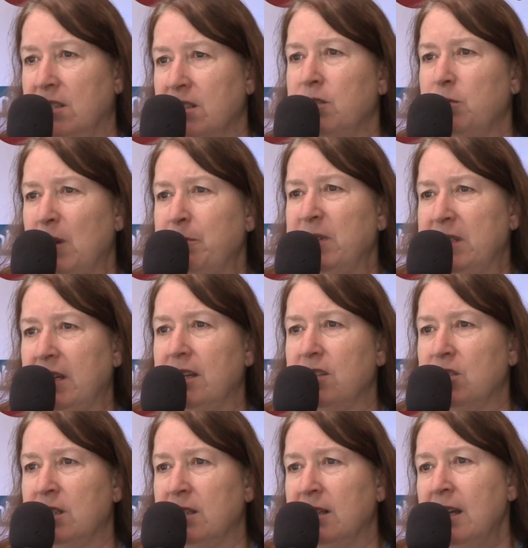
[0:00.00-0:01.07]
there's a
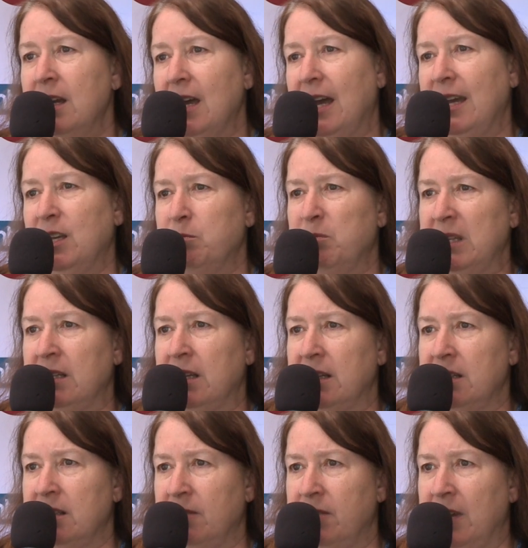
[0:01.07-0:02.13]
reputation. I had been at
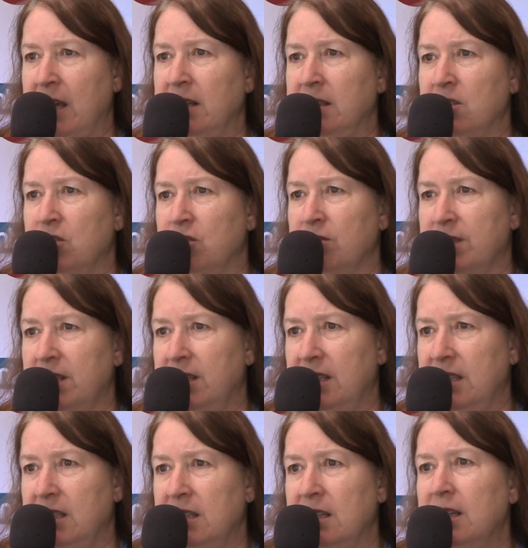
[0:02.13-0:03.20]
an event in
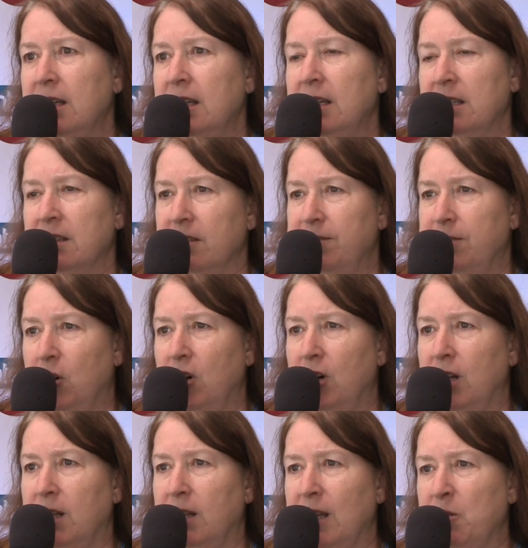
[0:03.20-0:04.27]
Chantilly in the fall,